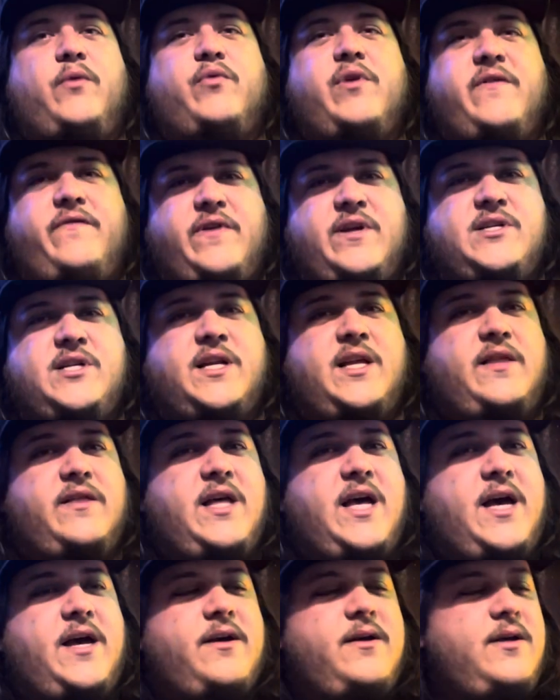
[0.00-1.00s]
revisiting
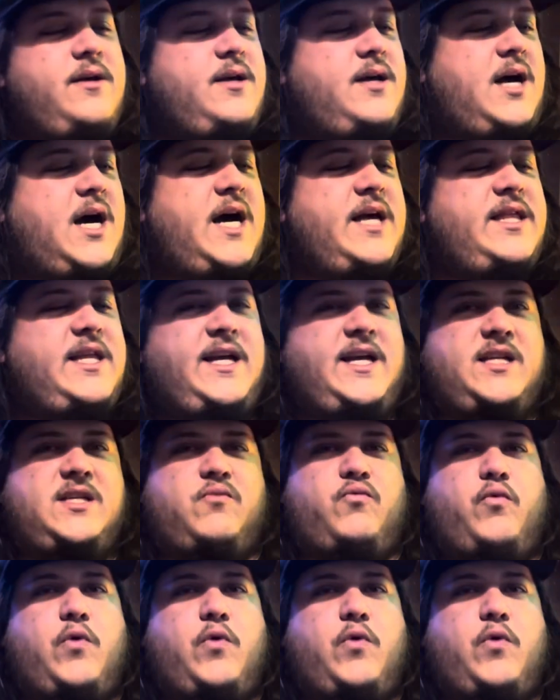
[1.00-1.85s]
that. I think it's